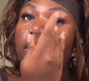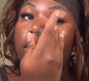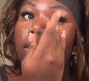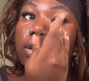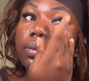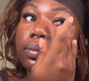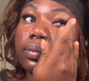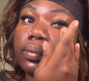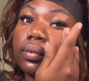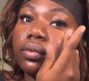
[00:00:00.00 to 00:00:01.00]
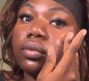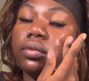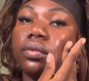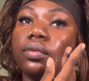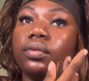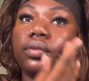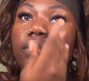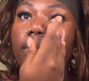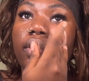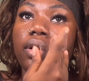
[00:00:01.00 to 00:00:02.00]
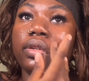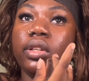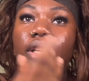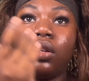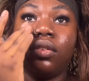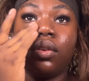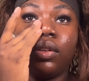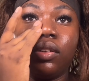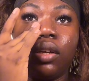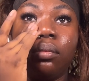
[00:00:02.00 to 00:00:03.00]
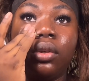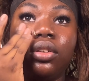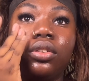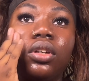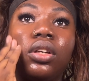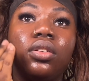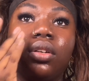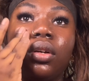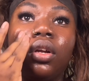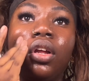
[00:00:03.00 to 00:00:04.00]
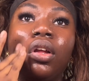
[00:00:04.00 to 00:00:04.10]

Um, yeah, so I skip moisturizer